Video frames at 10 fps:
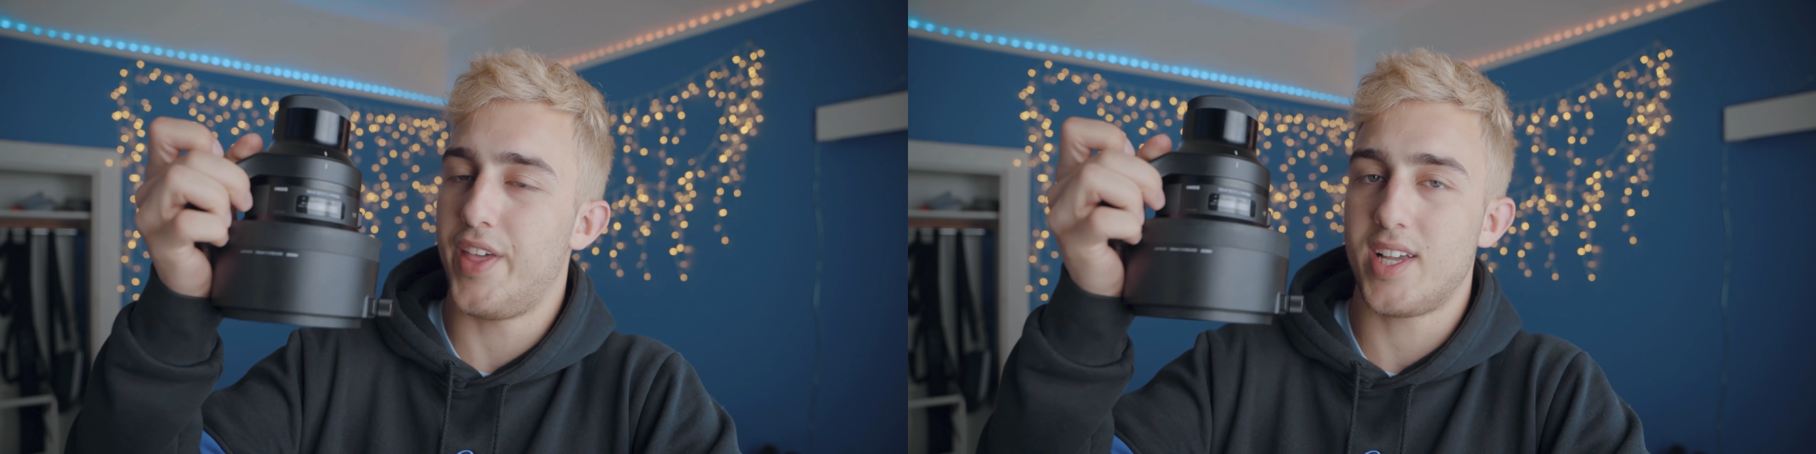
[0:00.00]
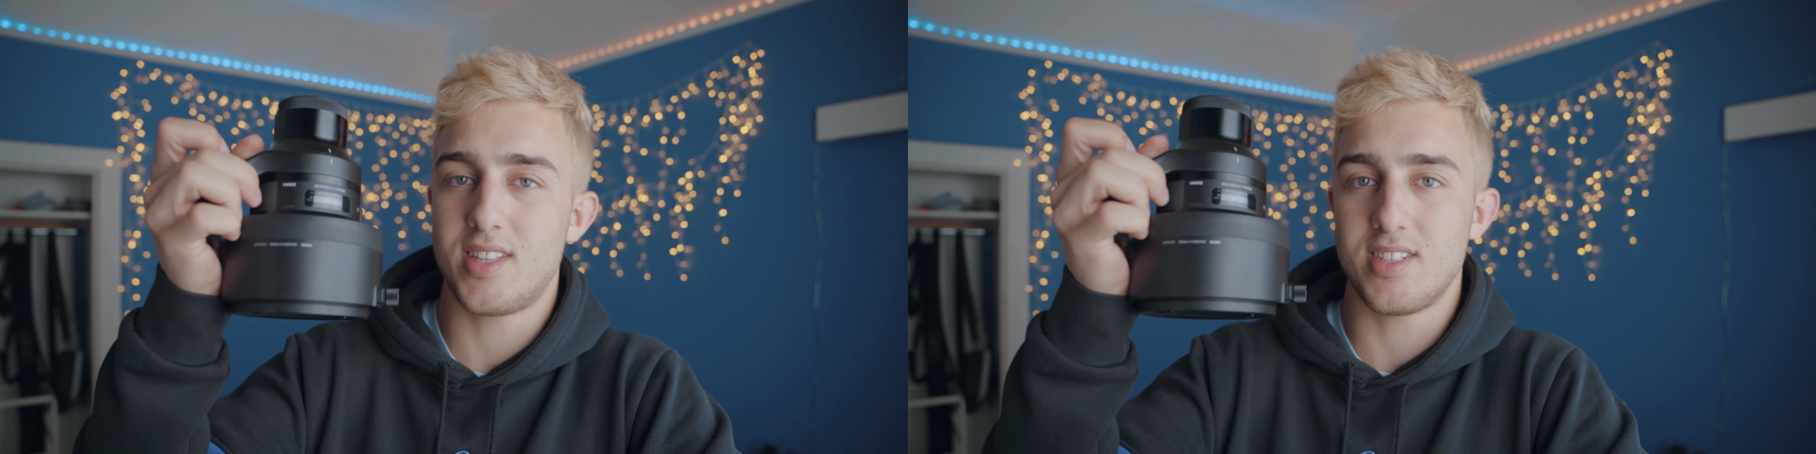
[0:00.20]

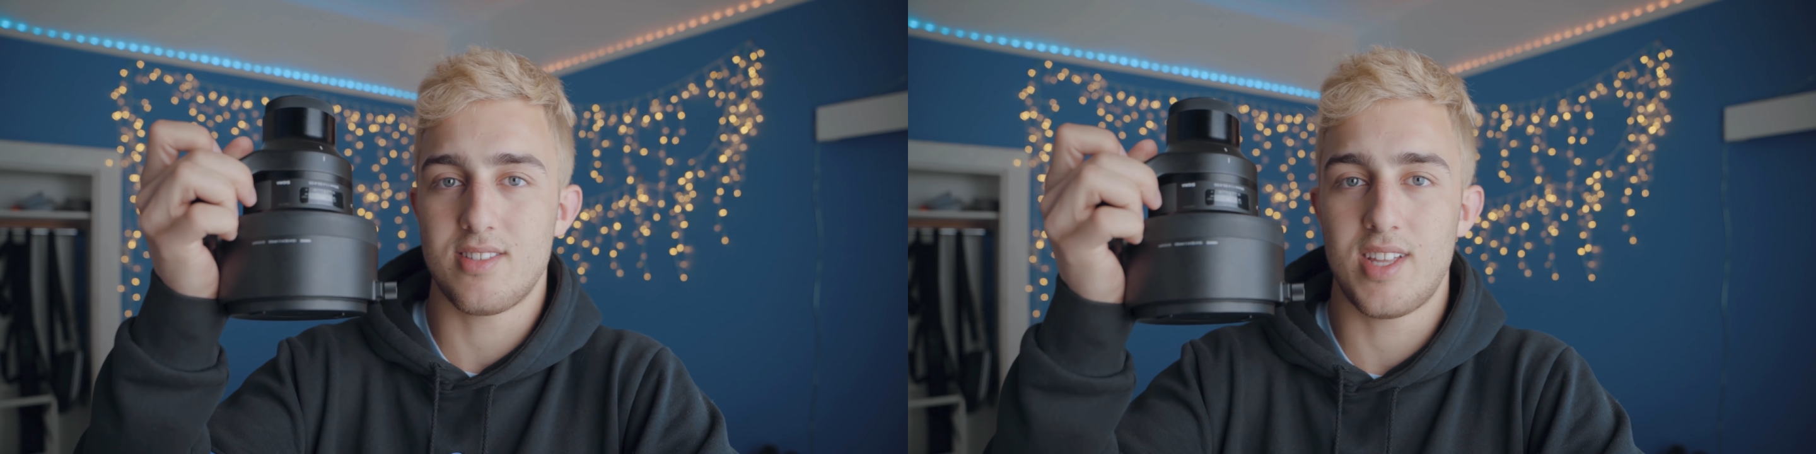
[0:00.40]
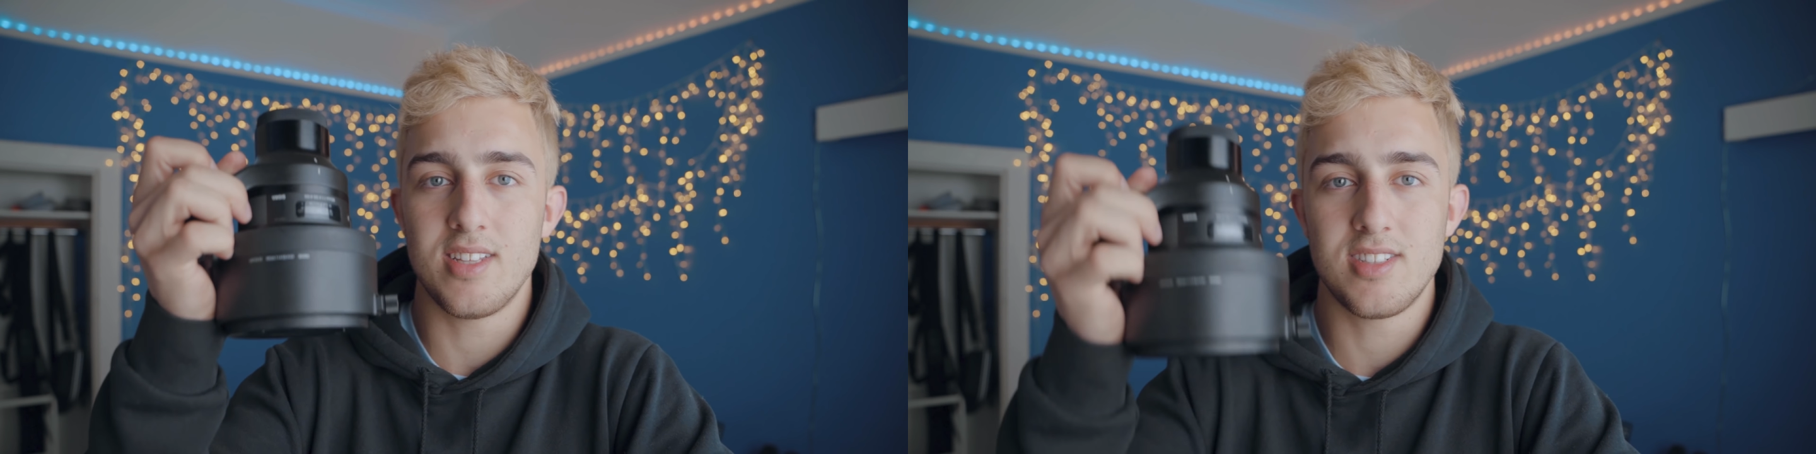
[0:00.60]
thick this
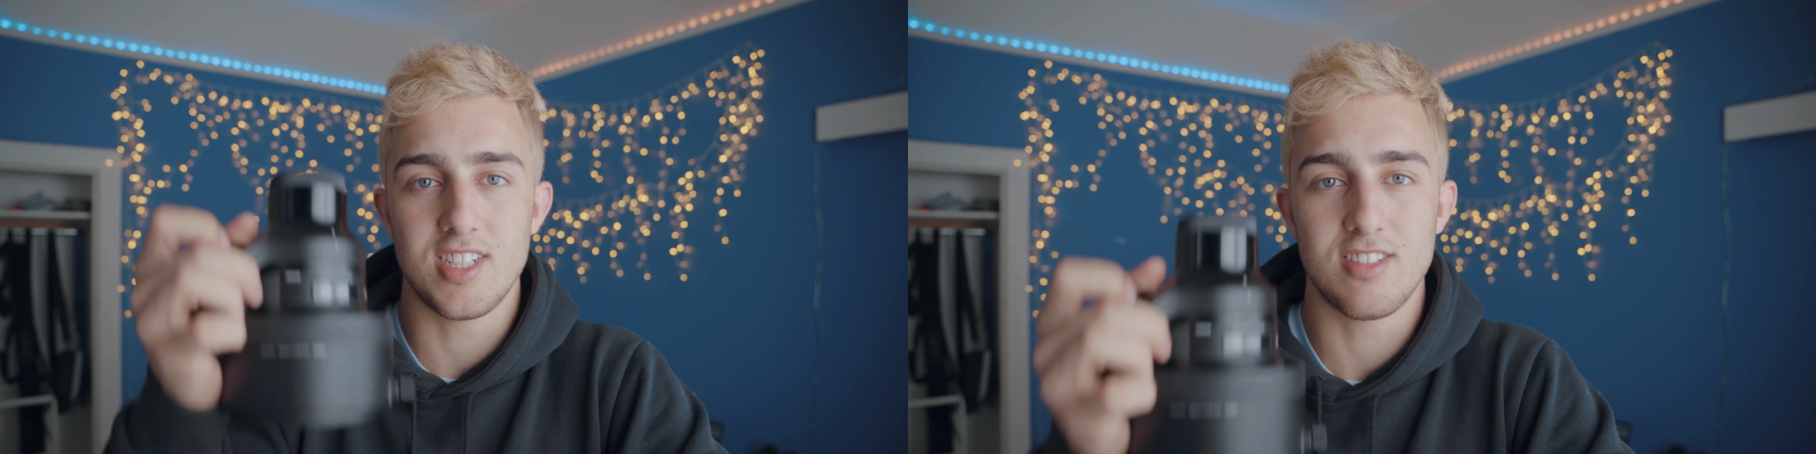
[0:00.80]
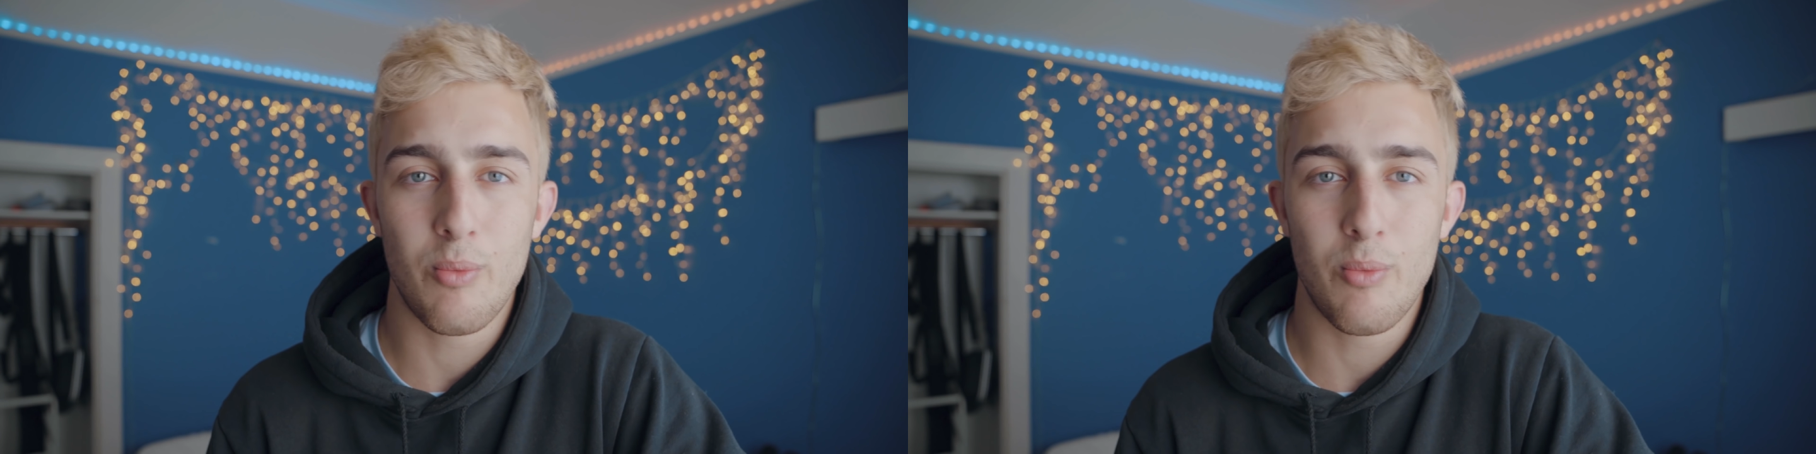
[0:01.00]
lens is.